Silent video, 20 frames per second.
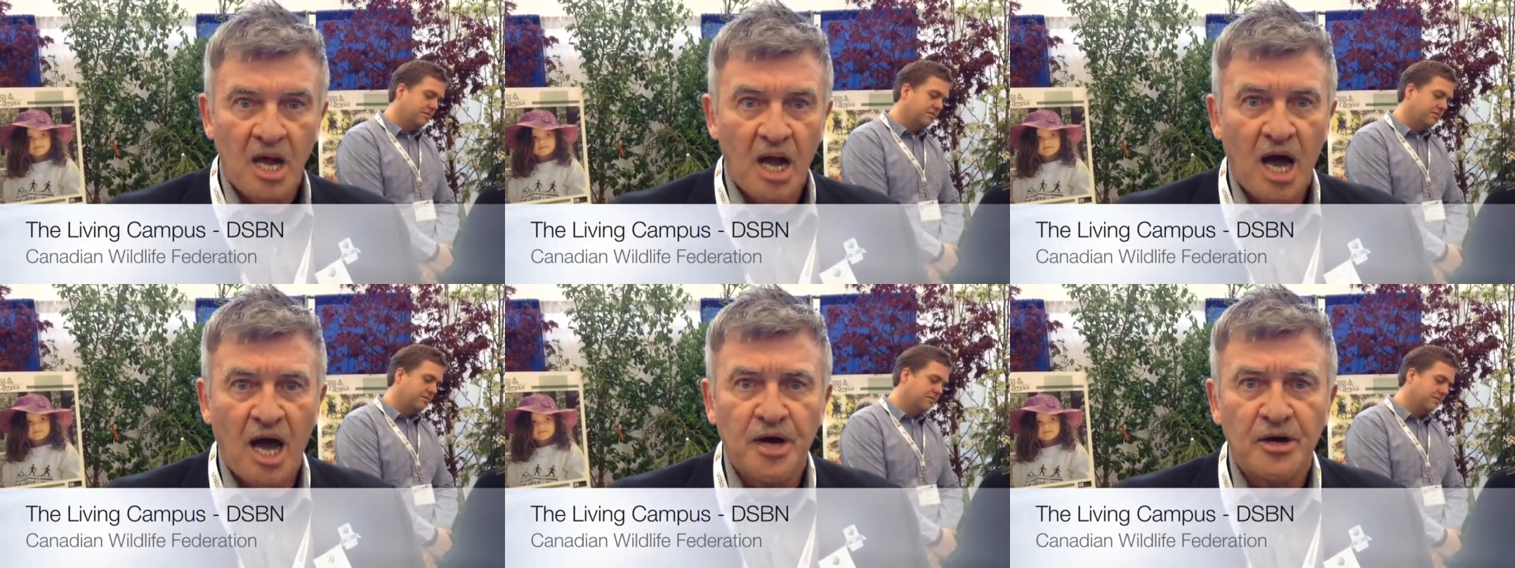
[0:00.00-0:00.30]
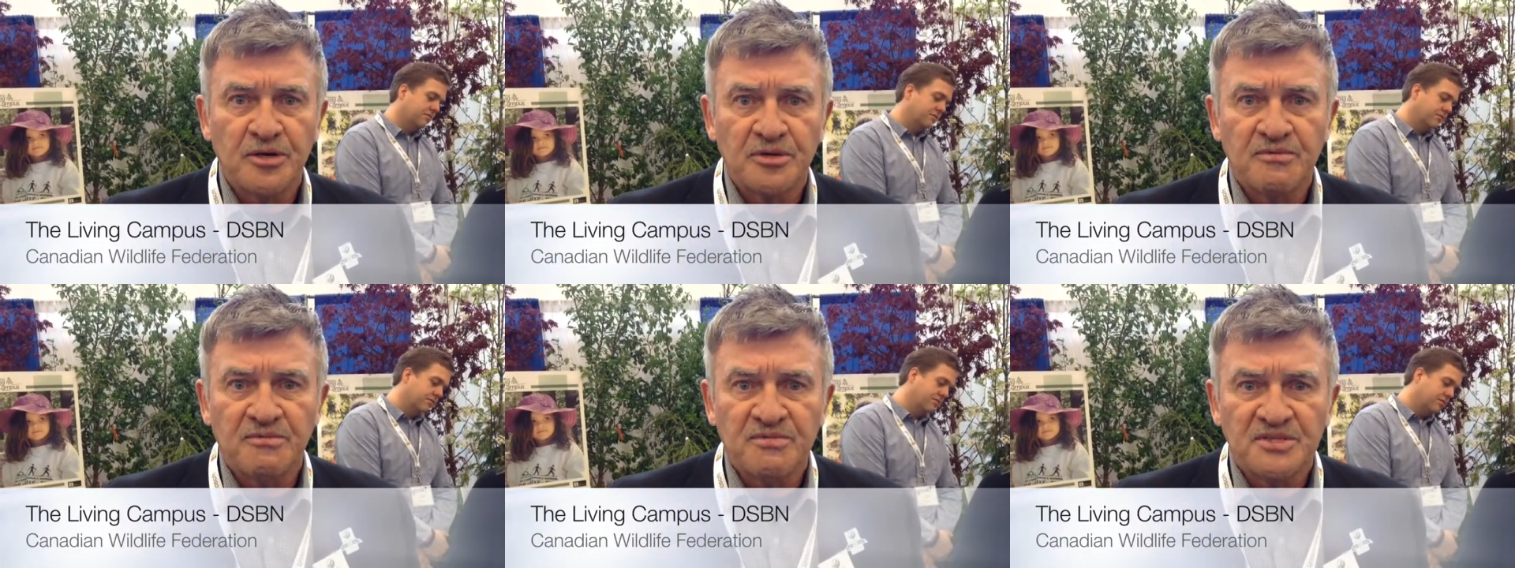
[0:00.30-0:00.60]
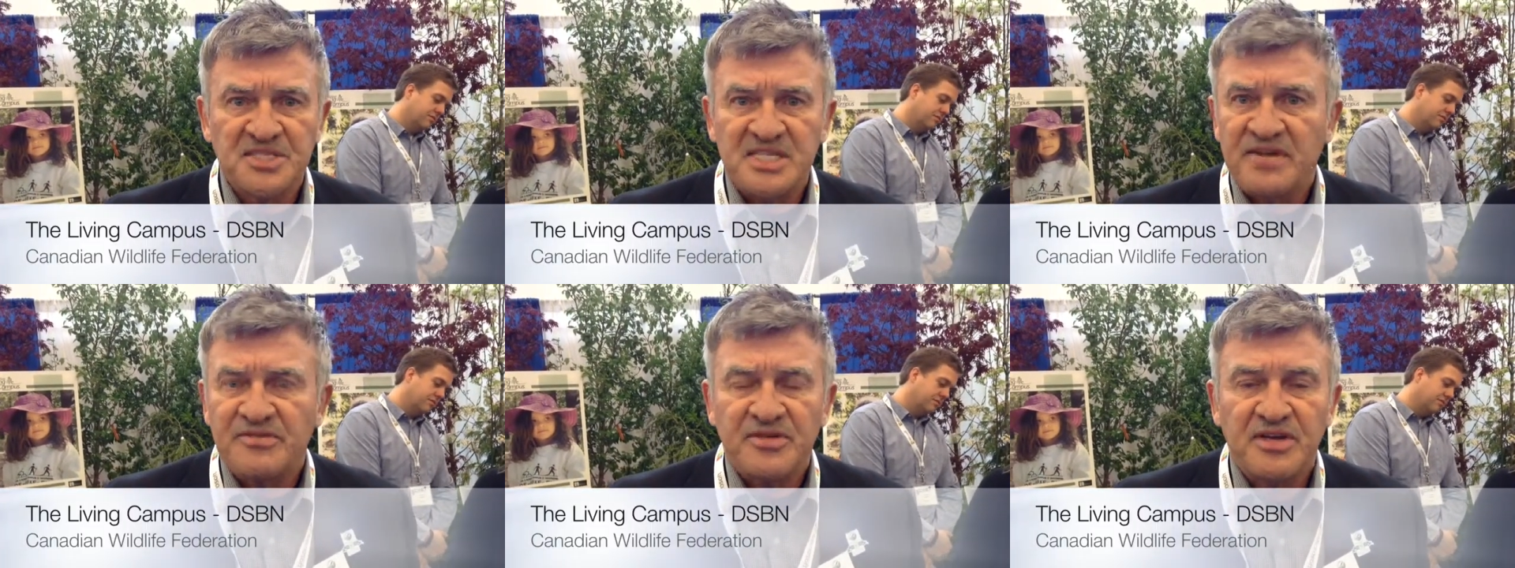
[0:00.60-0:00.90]

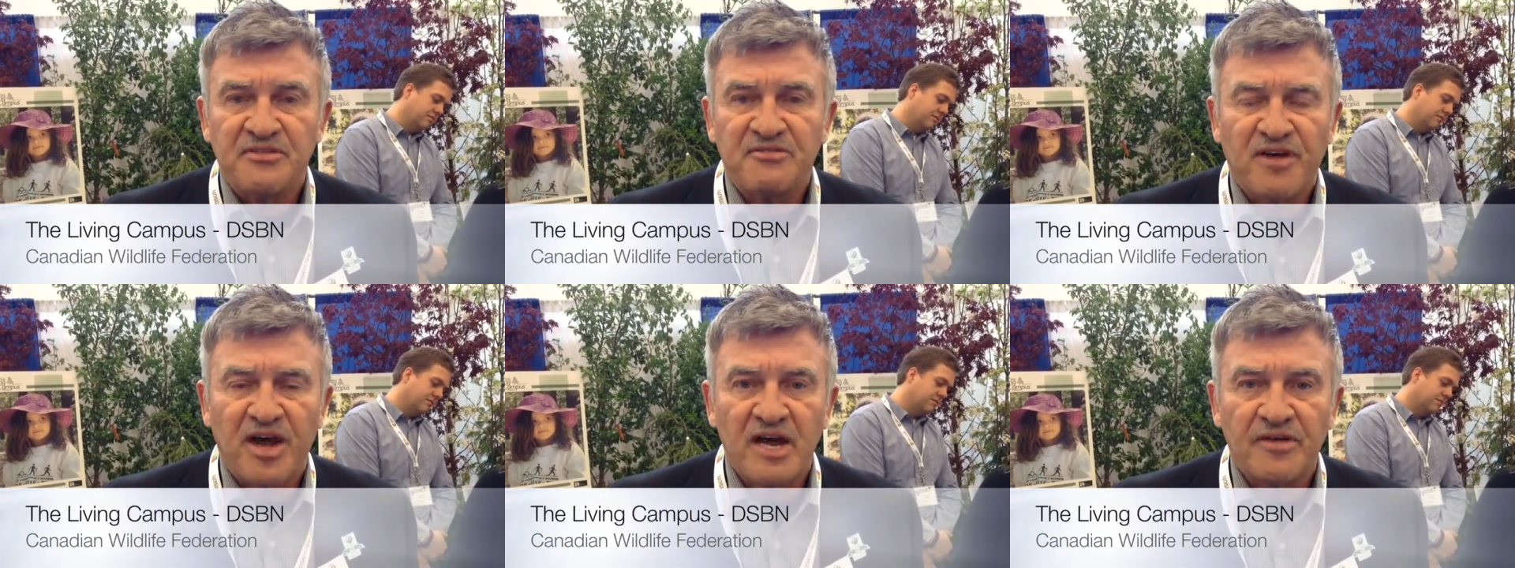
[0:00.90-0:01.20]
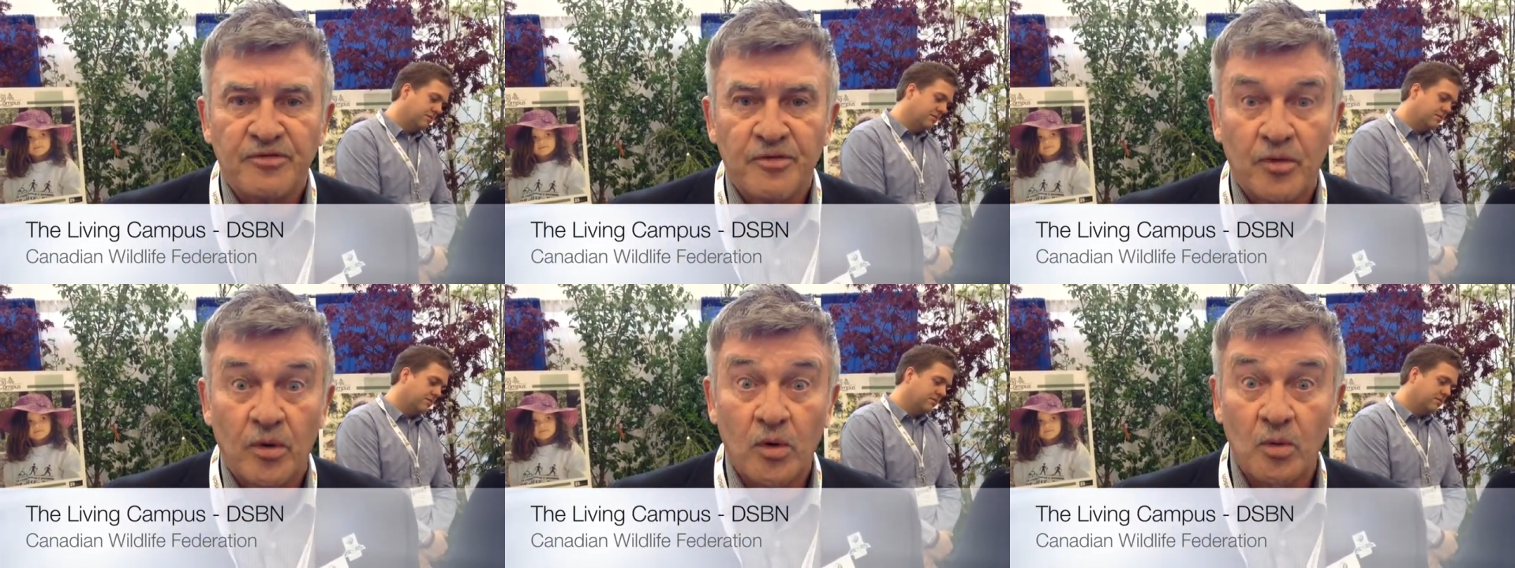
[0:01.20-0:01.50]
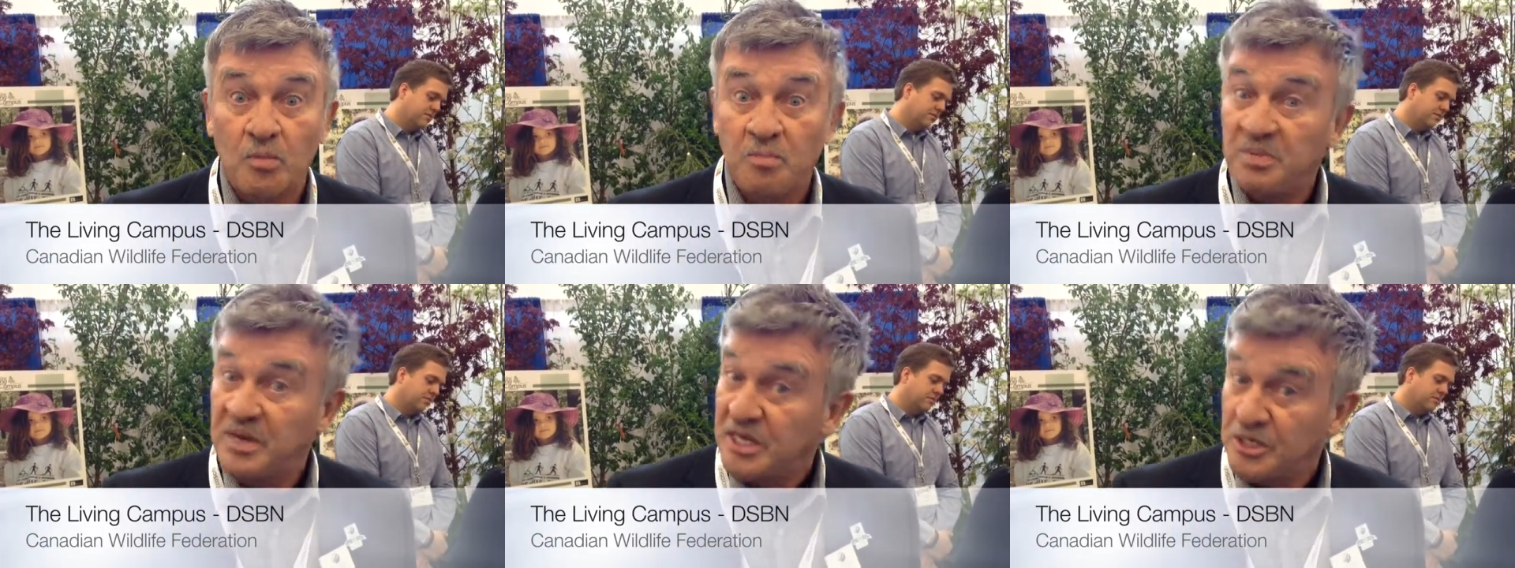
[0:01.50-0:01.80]

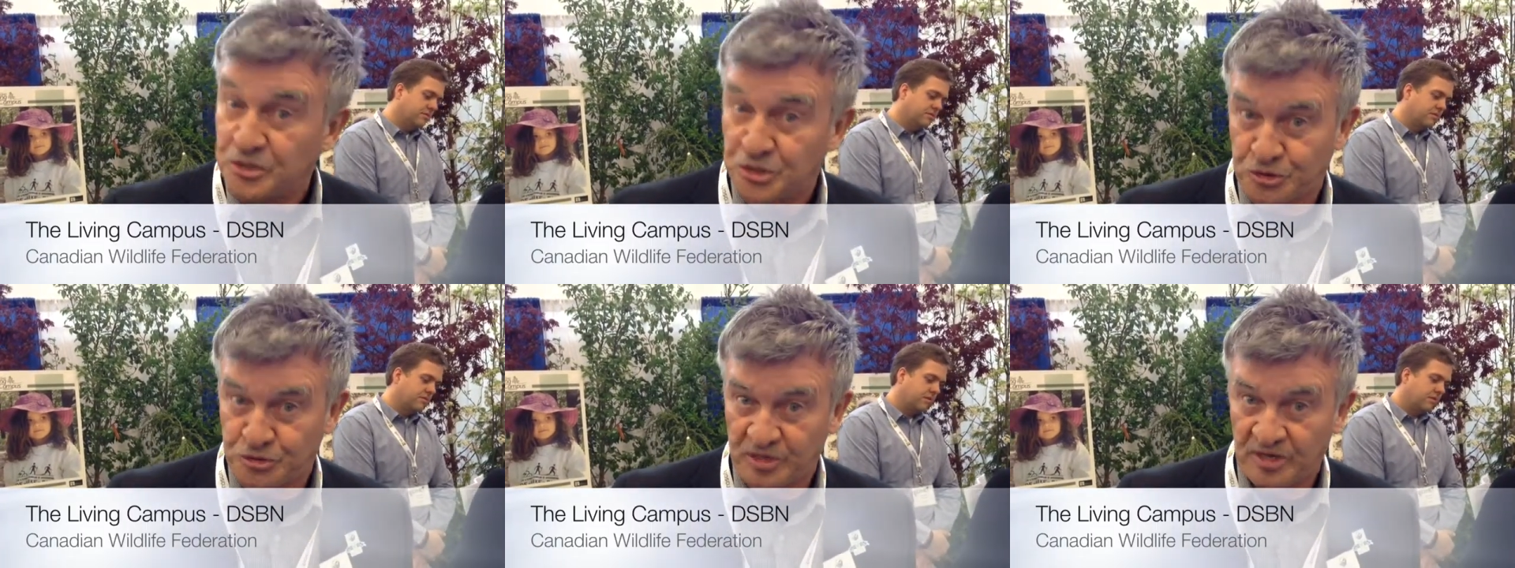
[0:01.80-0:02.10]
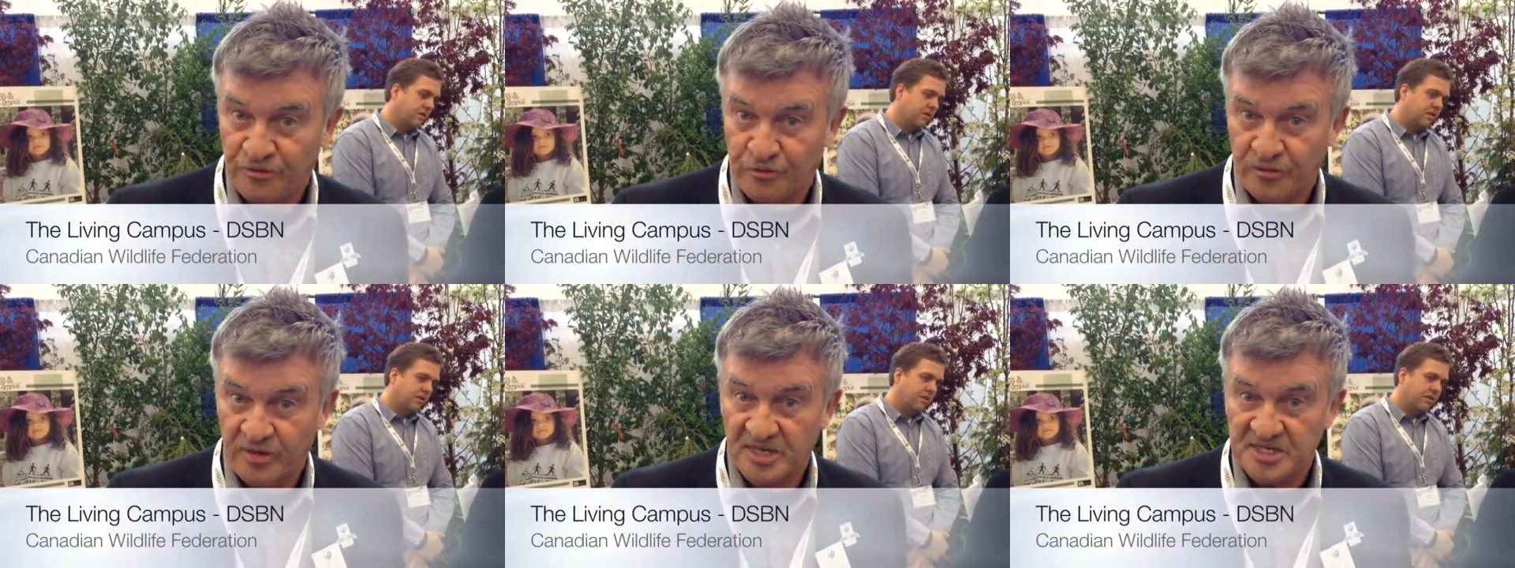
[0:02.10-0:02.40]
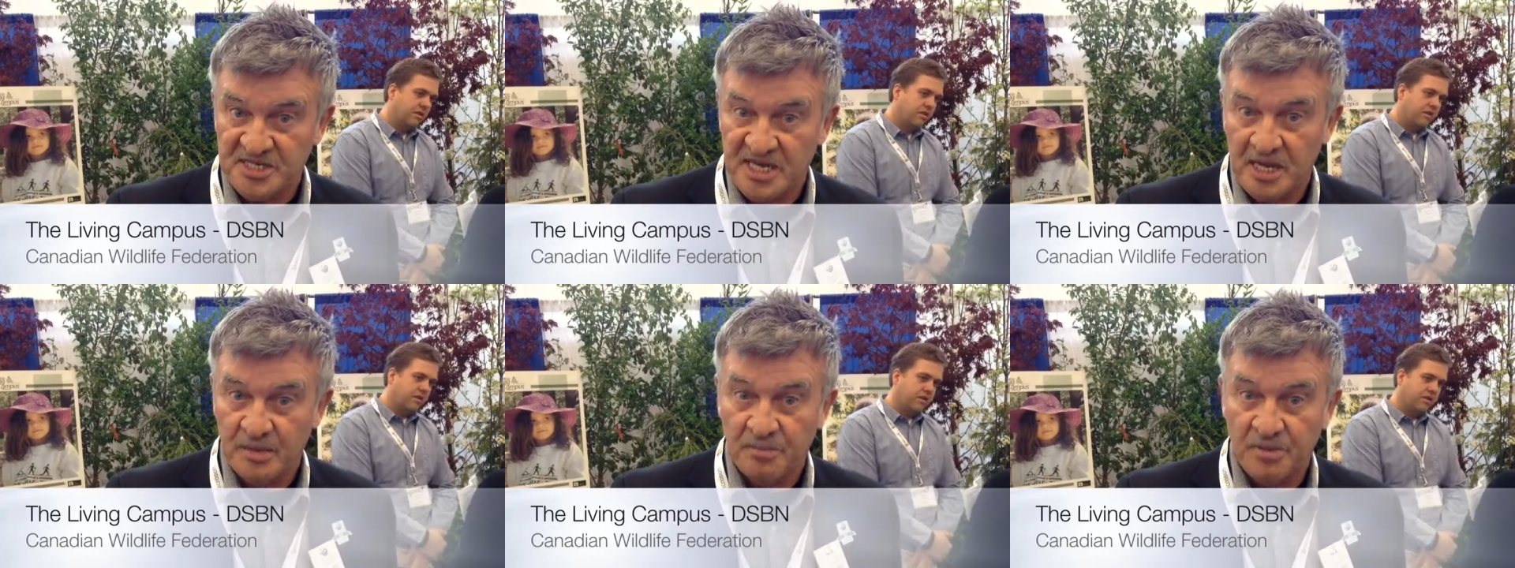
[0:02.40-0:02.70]
175-year-old beech tree, for
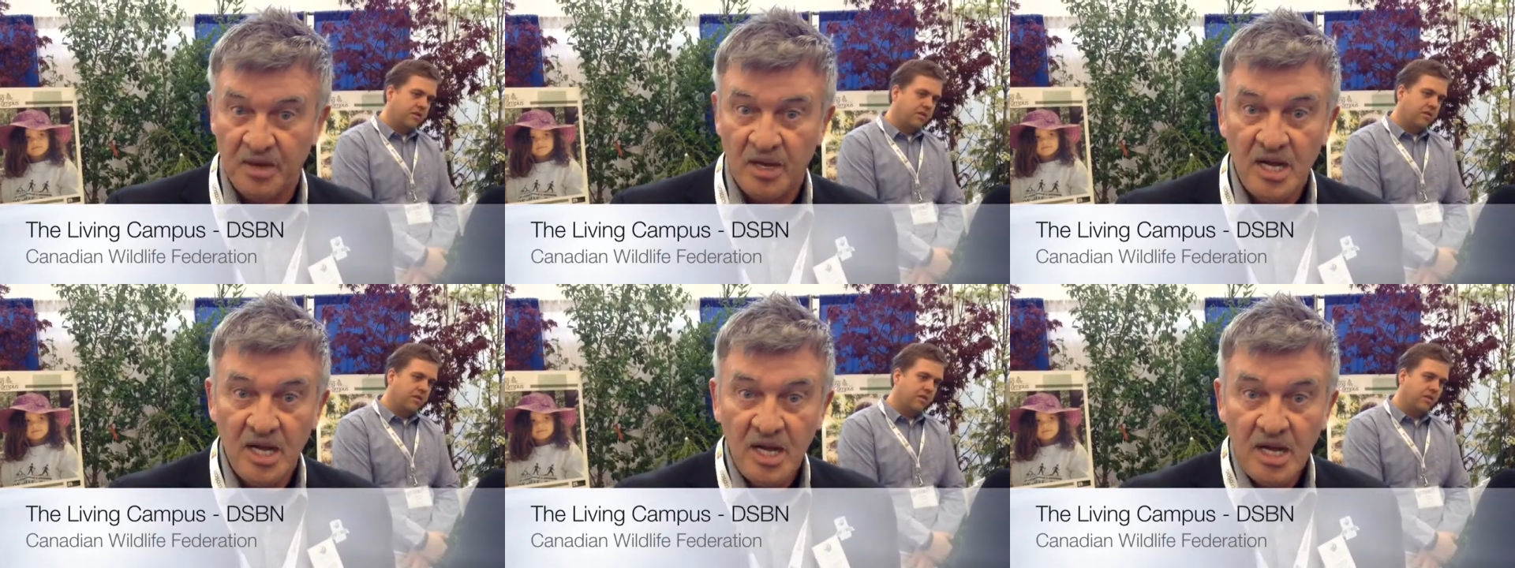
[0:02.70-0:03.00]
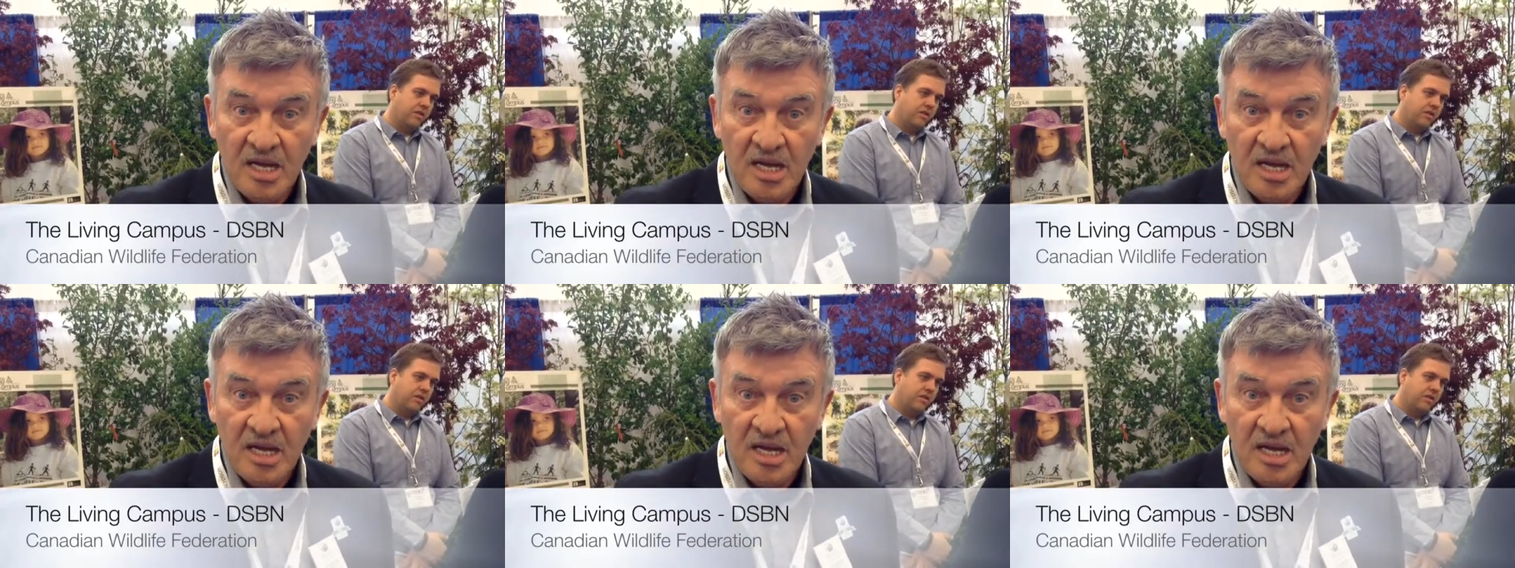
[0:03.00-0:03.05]
example,